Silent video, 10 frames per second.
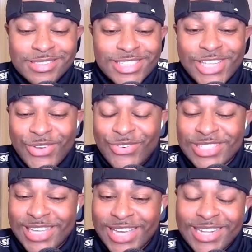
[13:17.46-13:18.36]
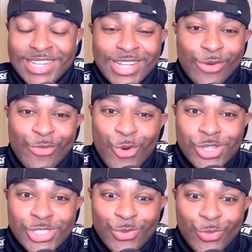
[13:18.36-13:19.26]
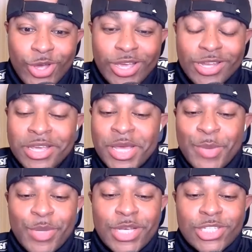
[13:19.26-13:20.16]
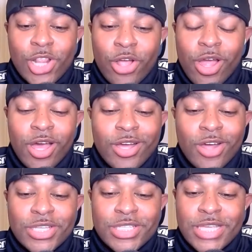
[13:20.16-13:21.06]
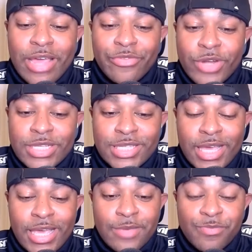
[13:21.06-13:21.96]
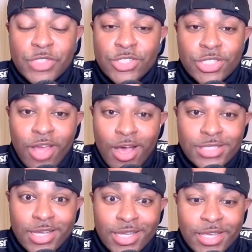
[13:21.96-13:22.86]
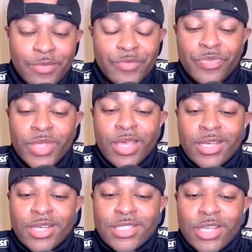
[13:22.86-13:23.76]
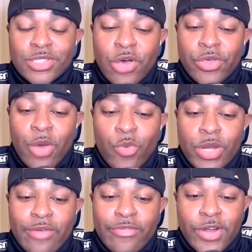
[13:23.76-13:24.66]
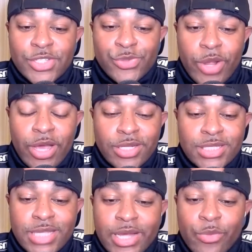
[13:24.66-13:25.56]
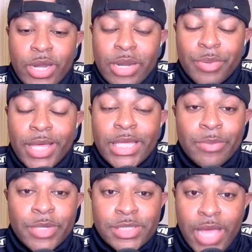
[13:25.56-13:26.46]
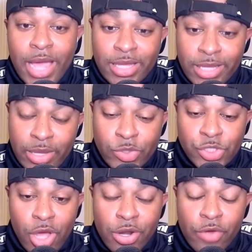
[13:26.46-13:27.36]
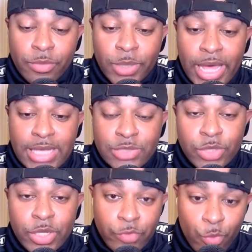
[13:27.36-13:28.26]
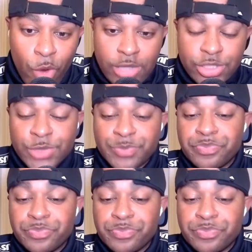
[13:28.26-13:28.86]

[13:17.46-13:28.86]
She was getting it, and of course she won because Clark, uh, Karlissa ain't freeze again, so she lost again. So Tokyo won that first round. The second round they play keep it a stack again, which y'all know from the last one if you watched.